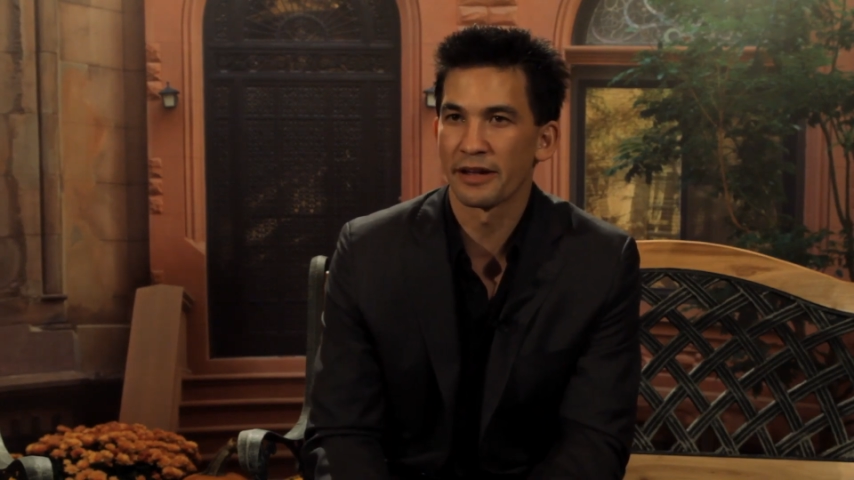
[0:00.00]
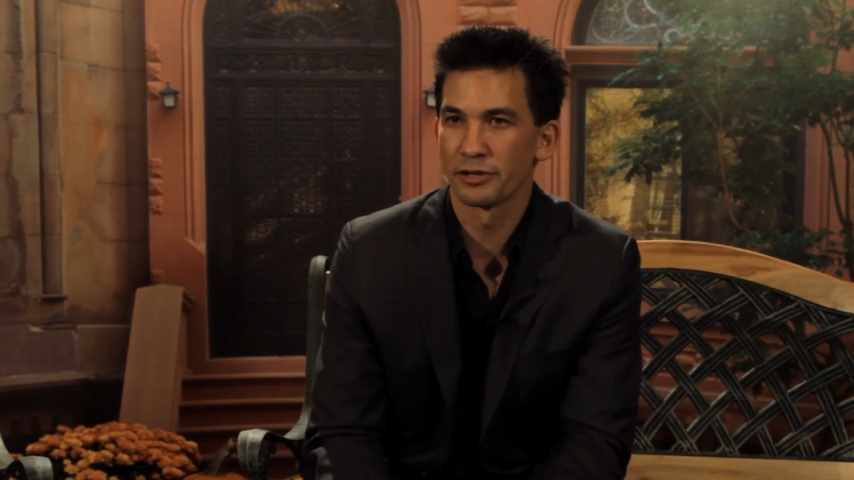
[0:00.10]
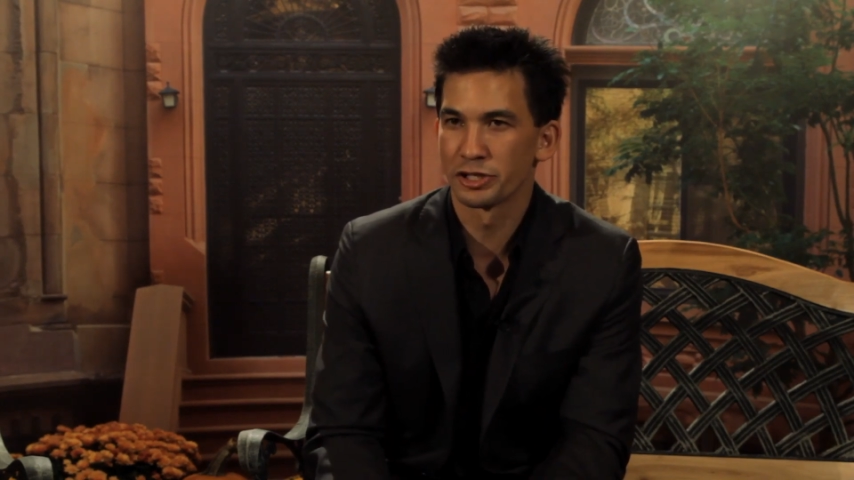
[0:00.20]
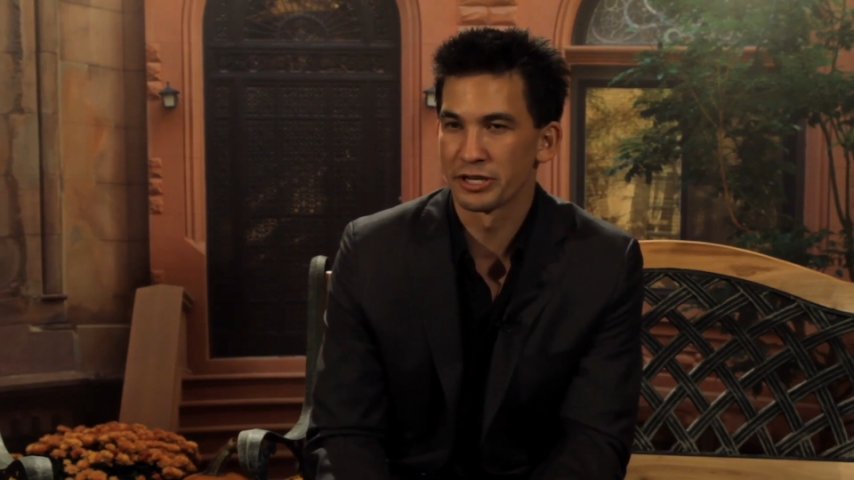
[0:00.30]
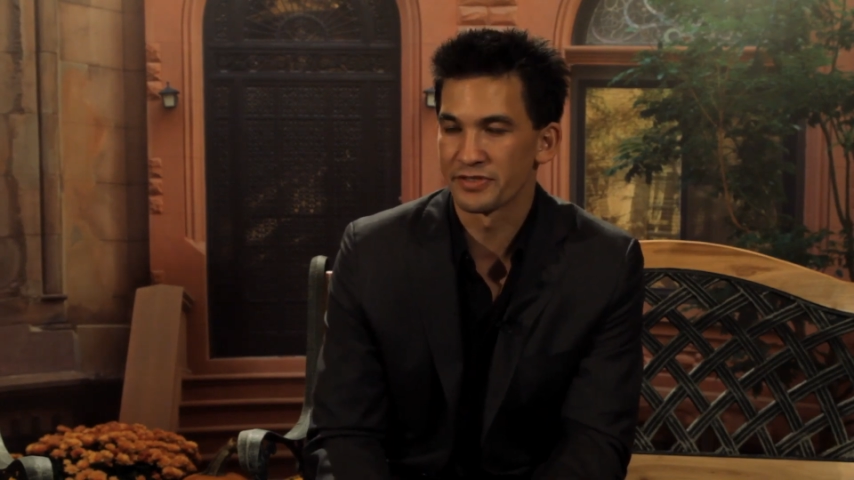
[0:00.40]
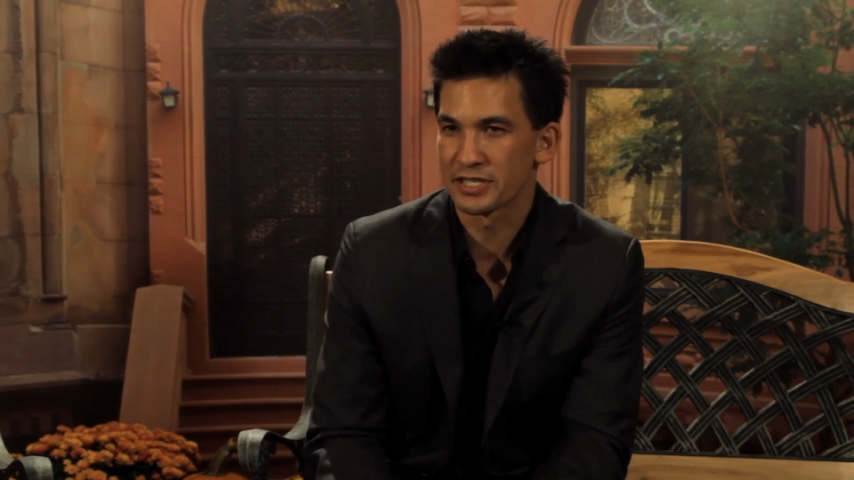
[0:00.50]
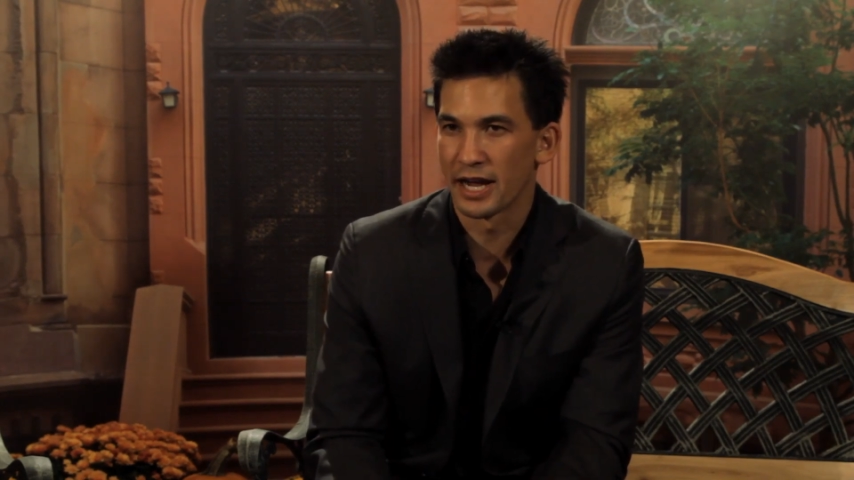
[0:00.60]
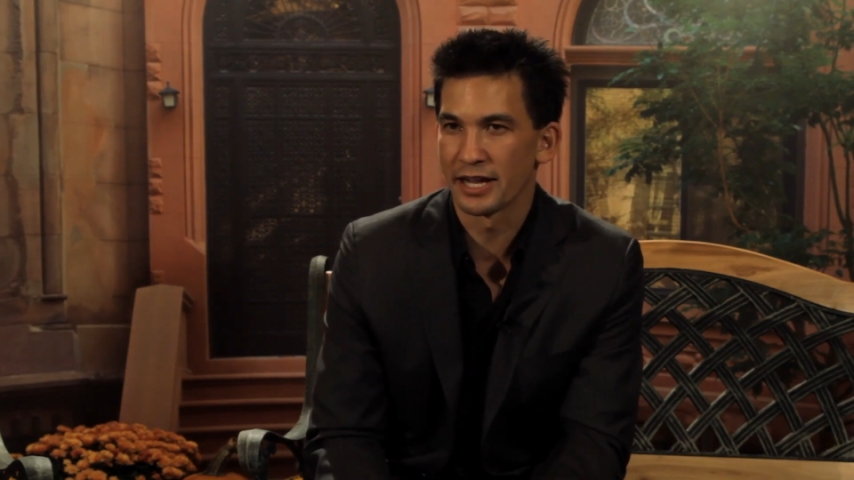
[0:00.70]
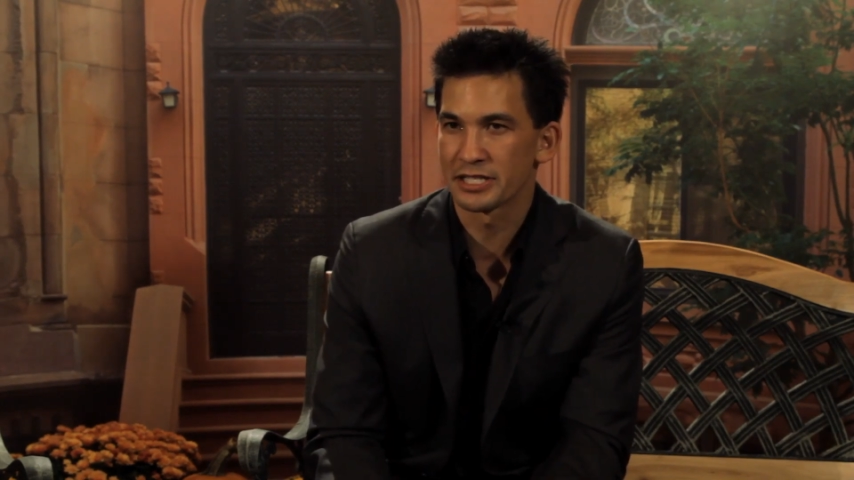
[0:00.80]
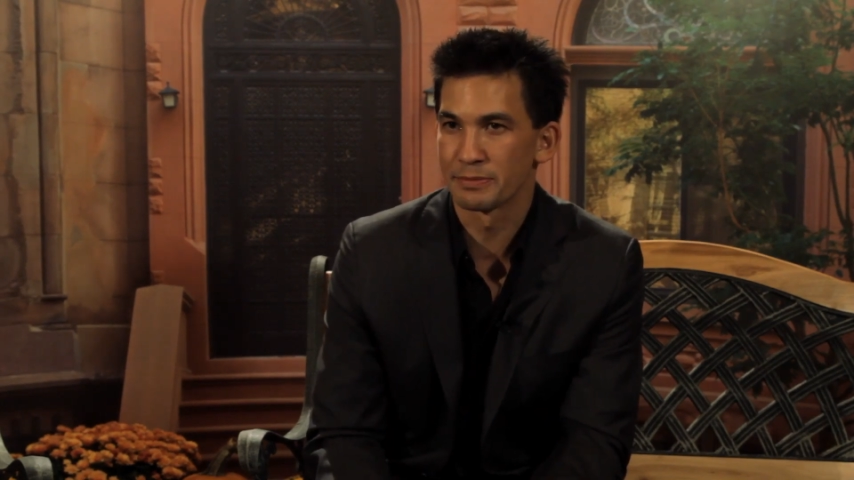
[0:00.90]
evolution of
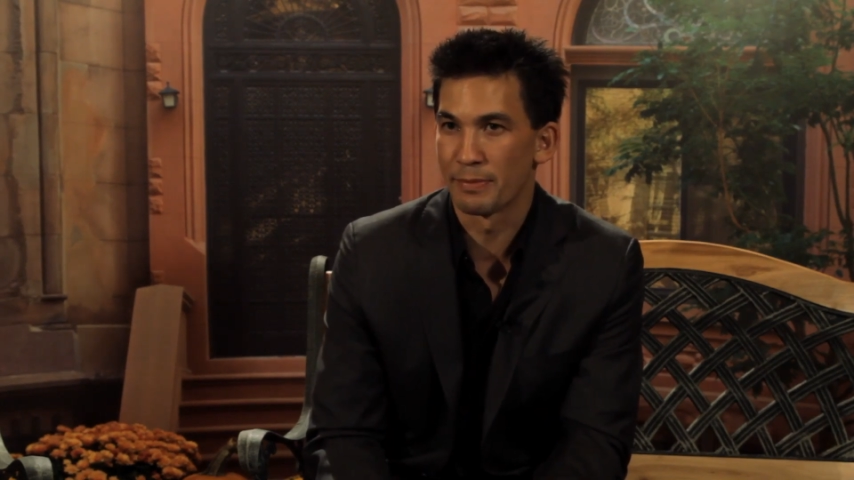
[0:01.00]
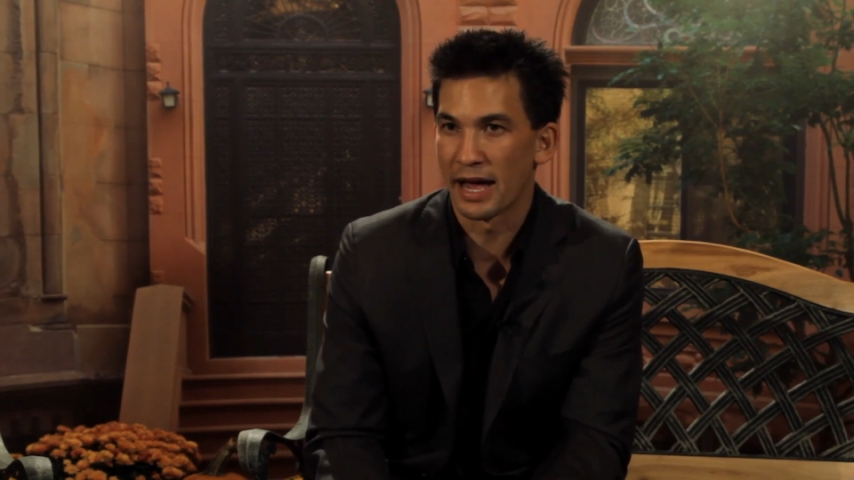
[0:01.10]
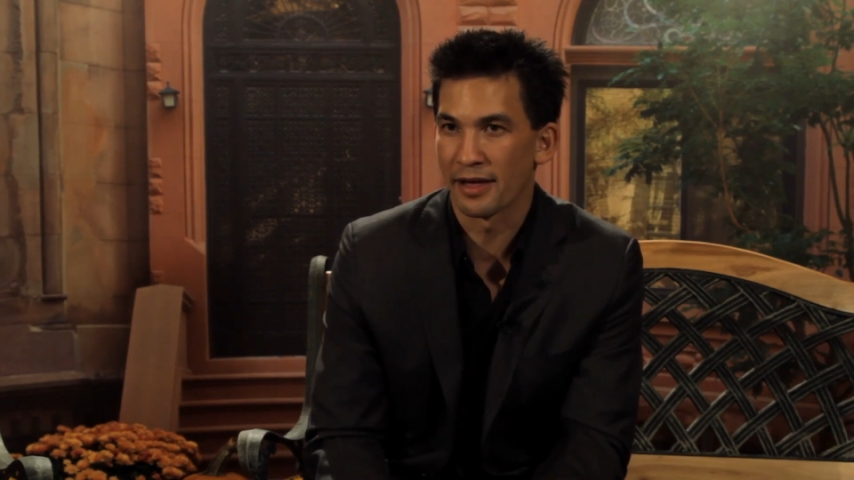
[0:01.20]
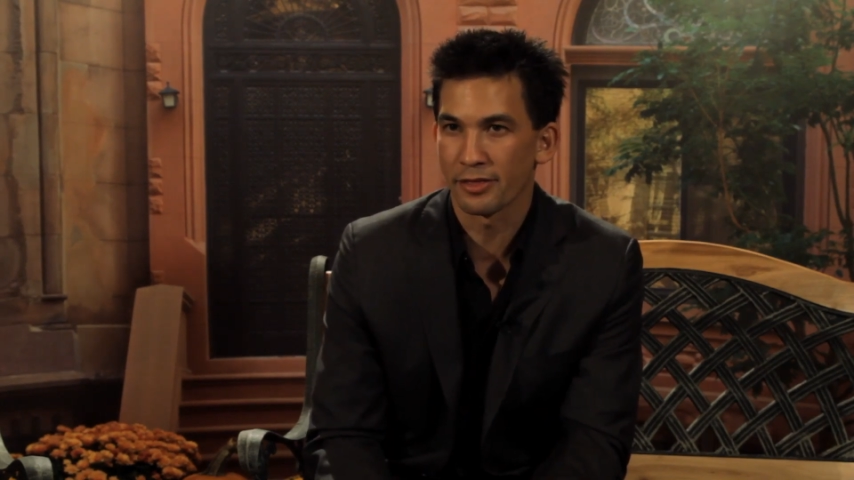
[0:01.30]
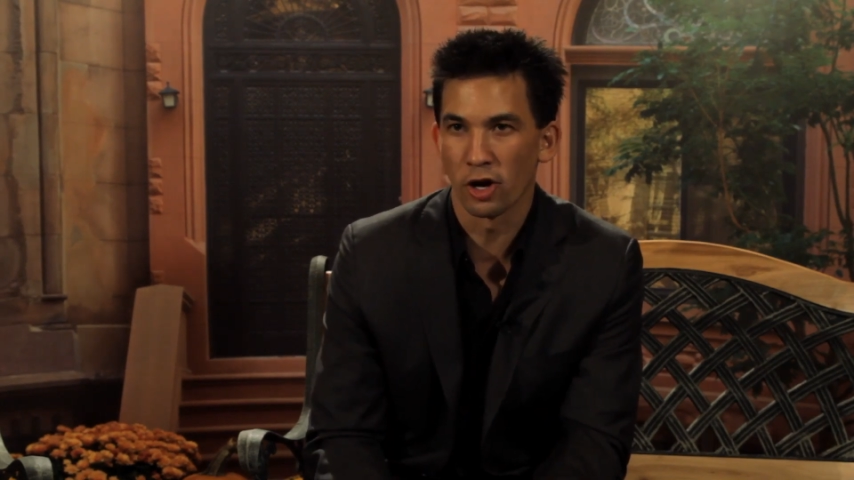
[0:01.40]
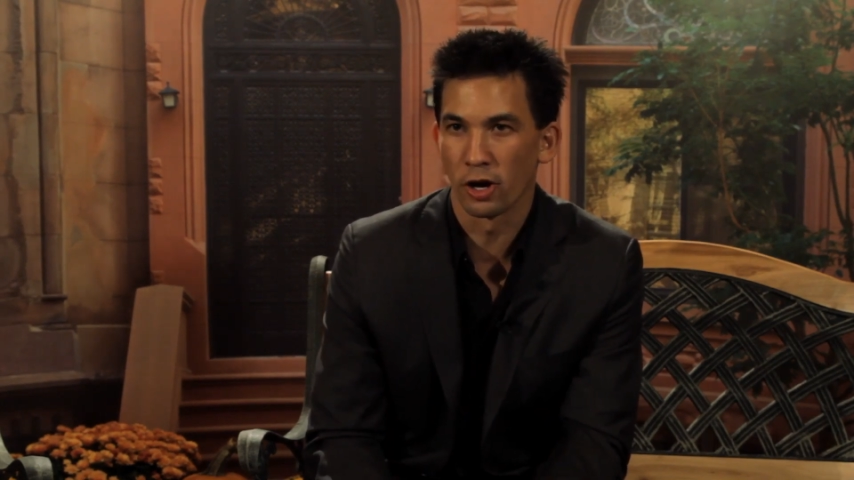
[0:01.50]
science, math,